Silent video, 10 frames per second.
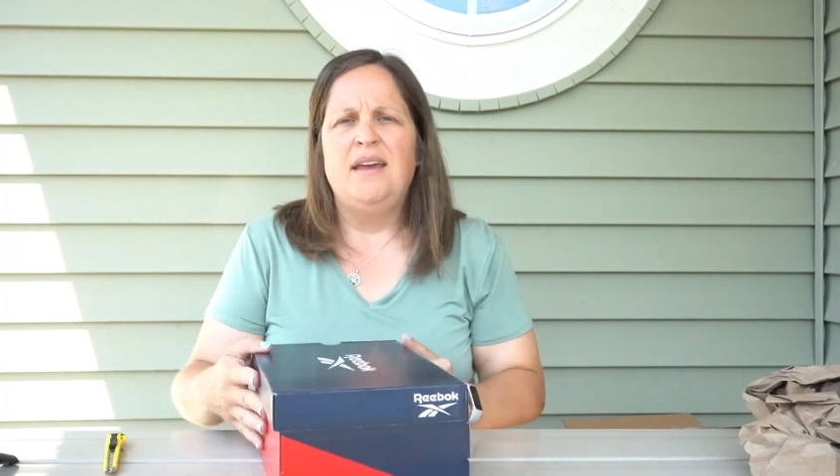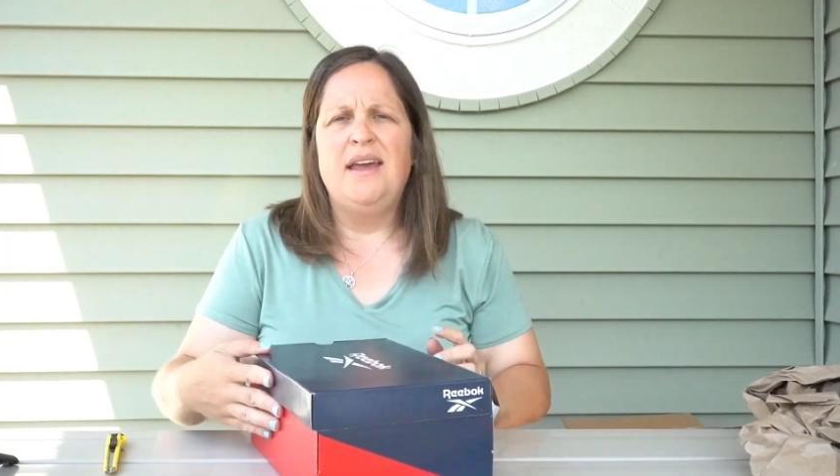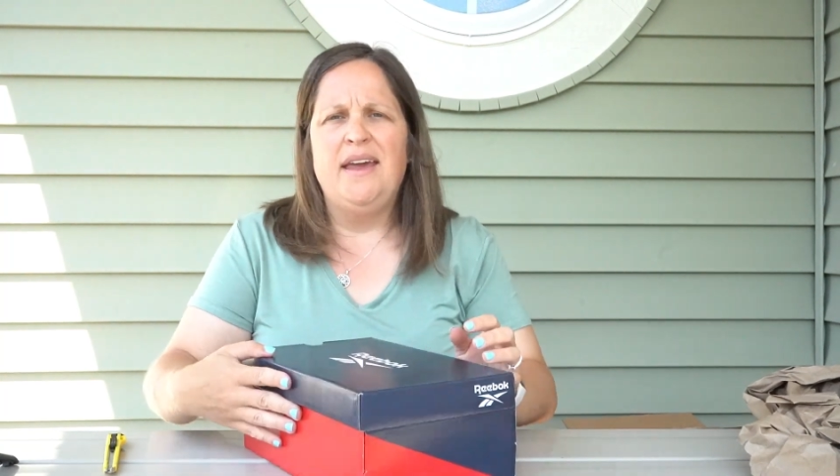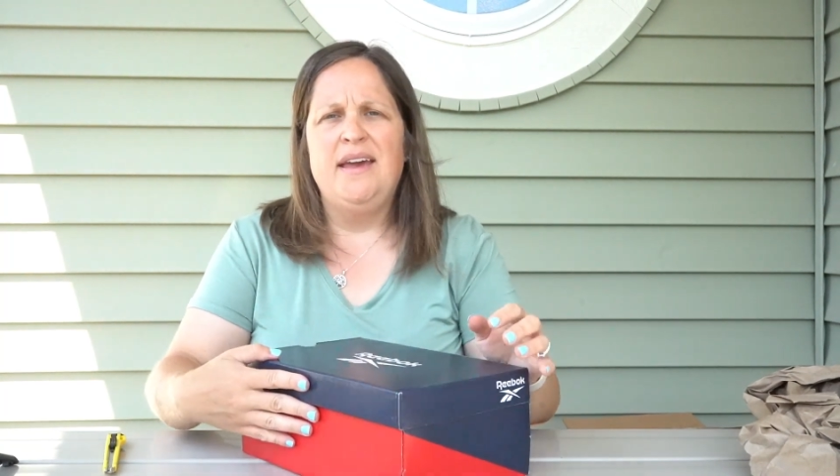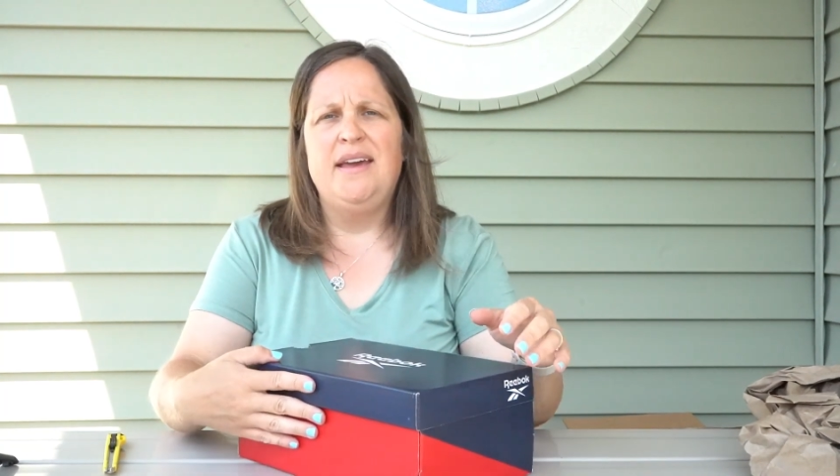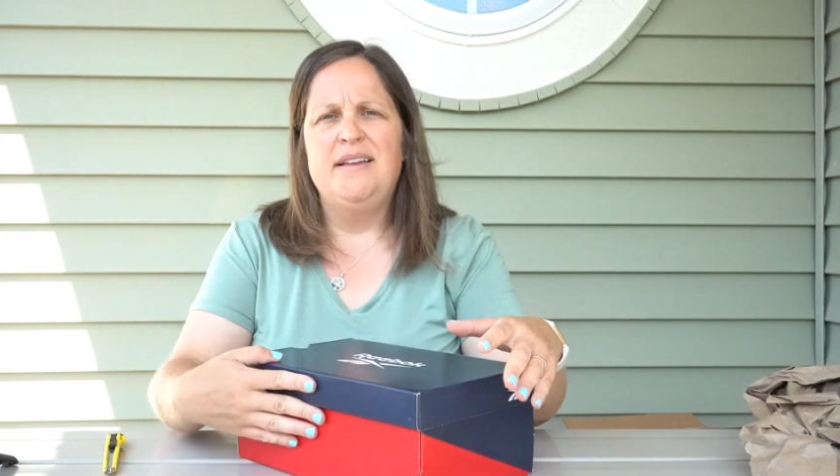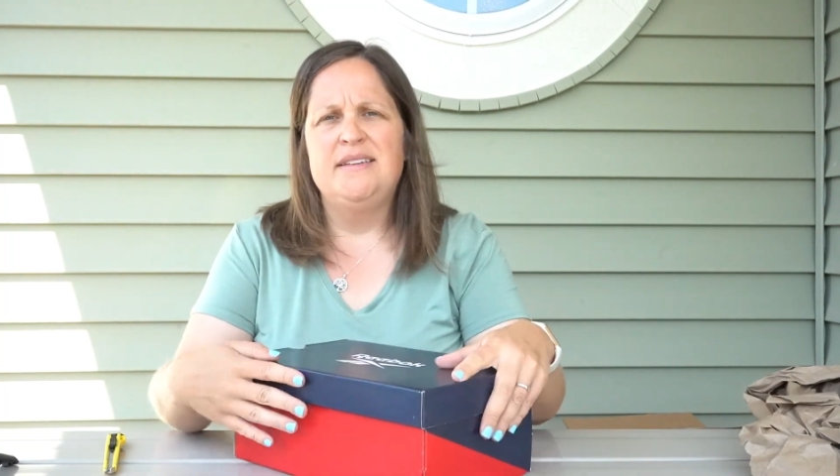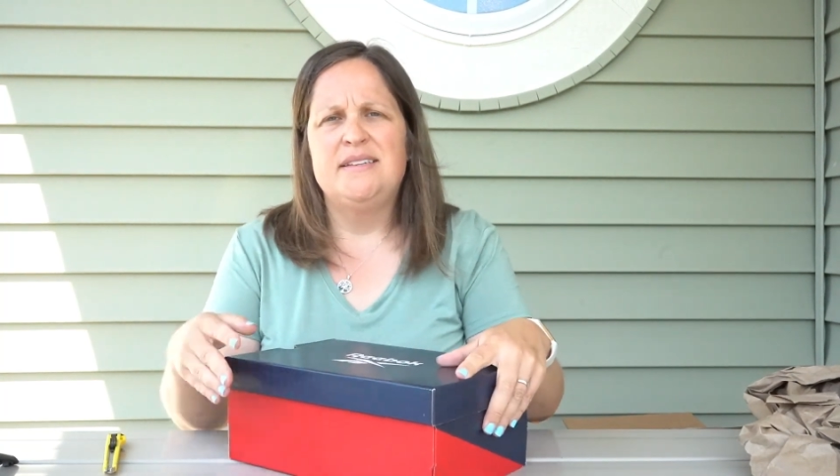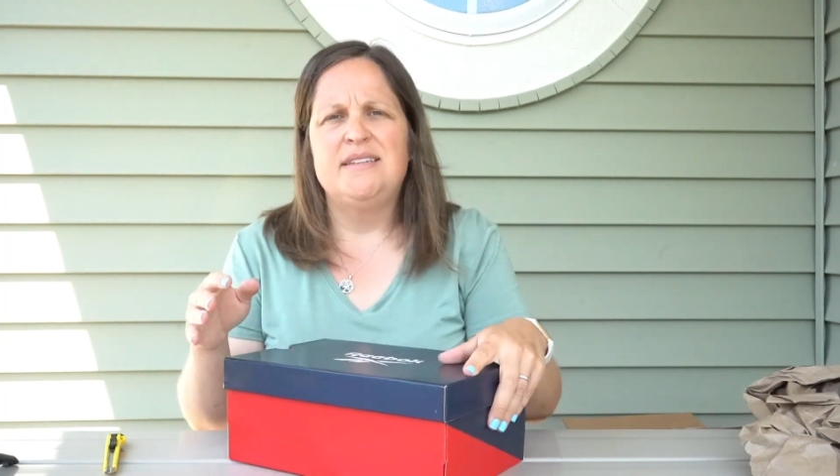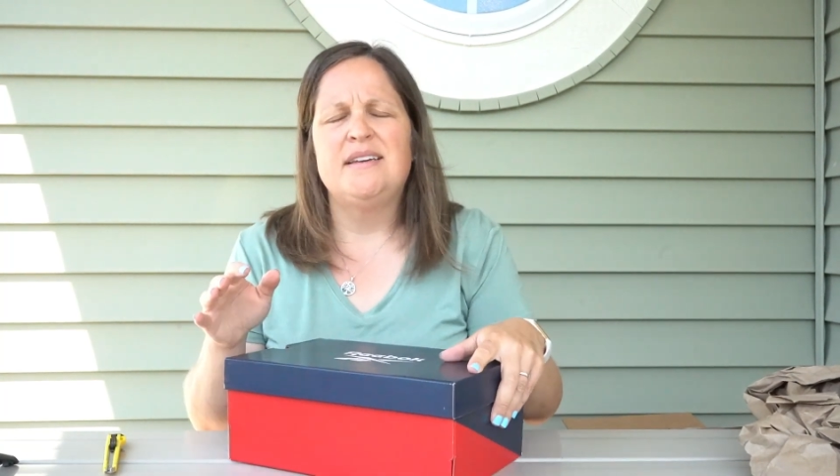
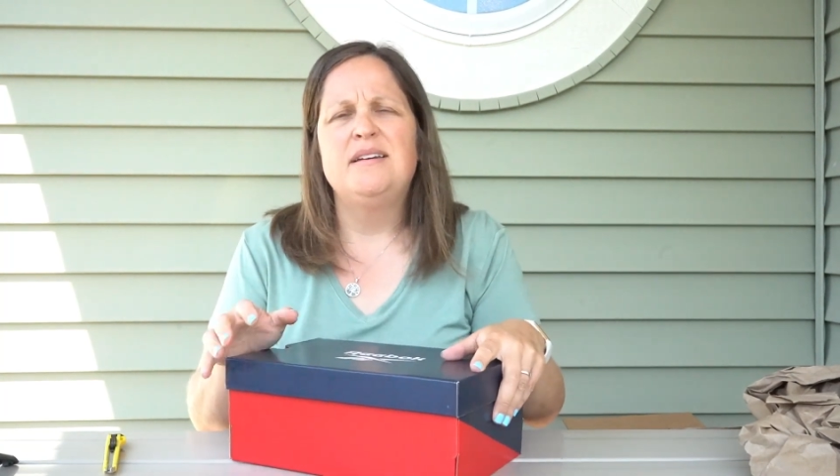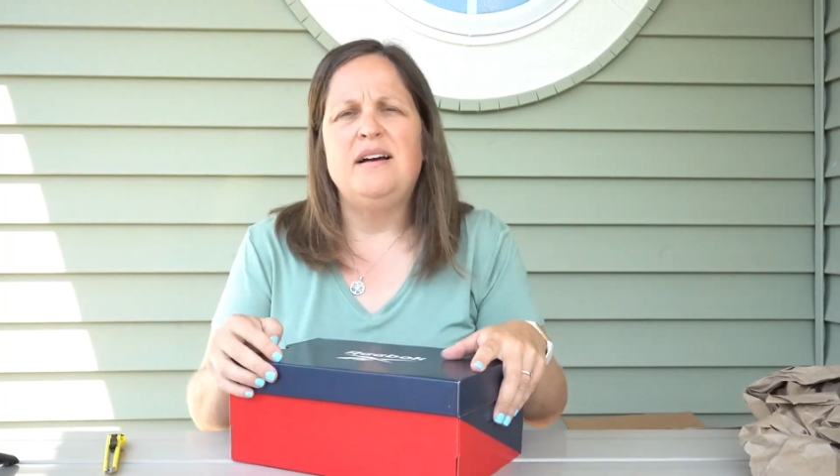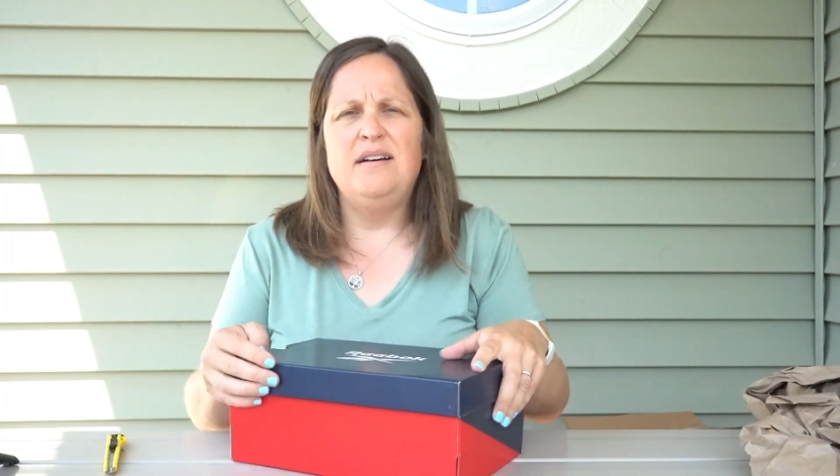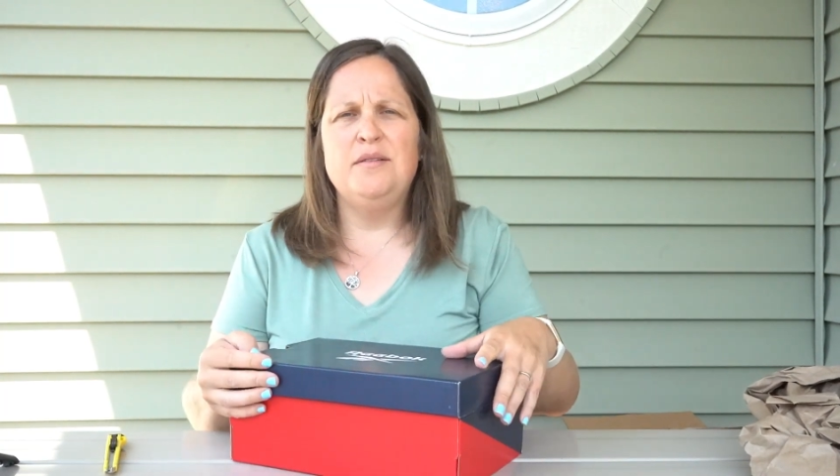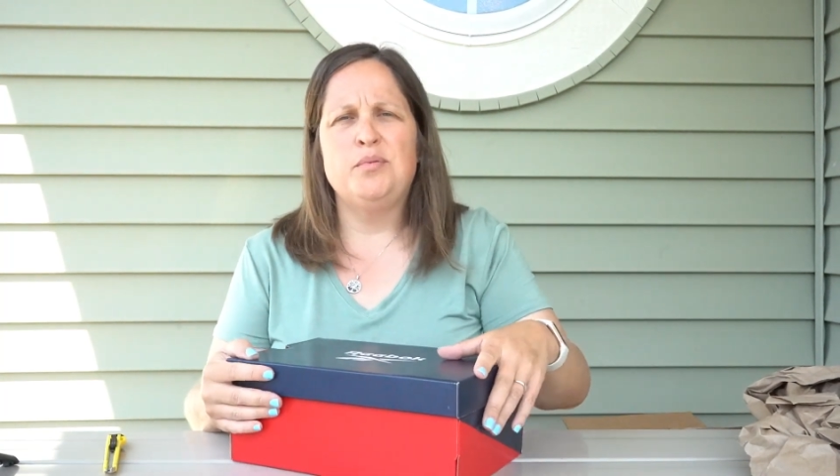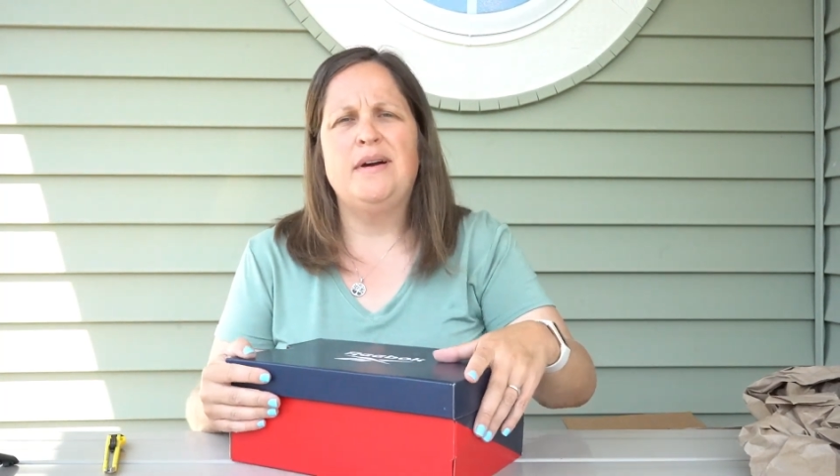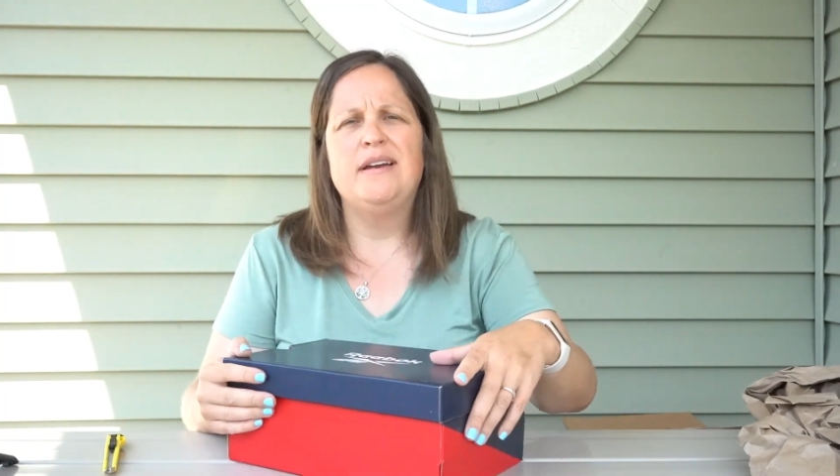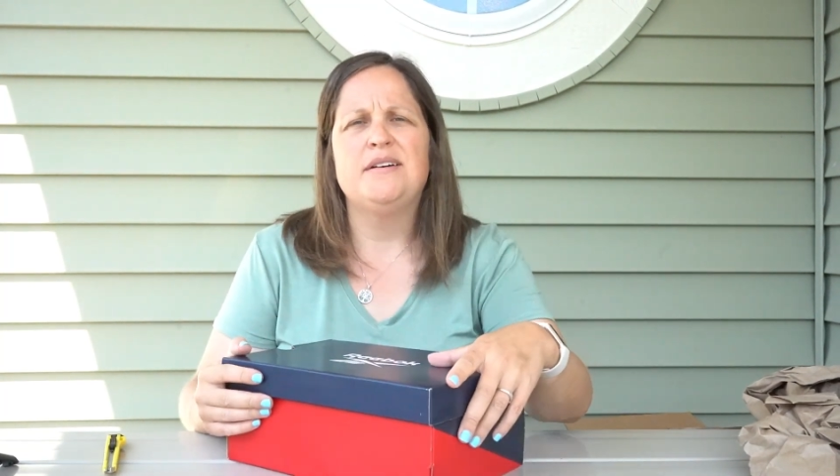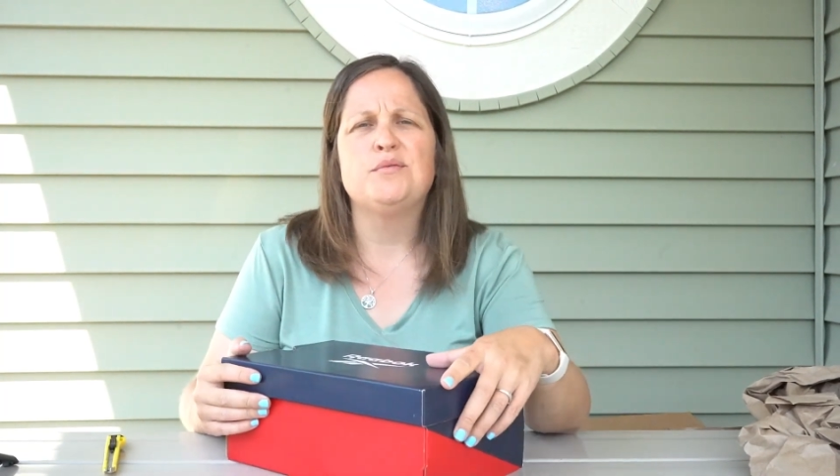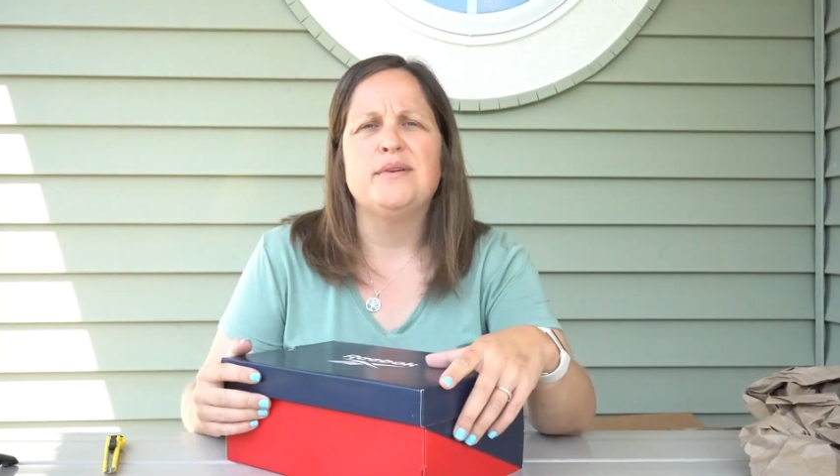And all the product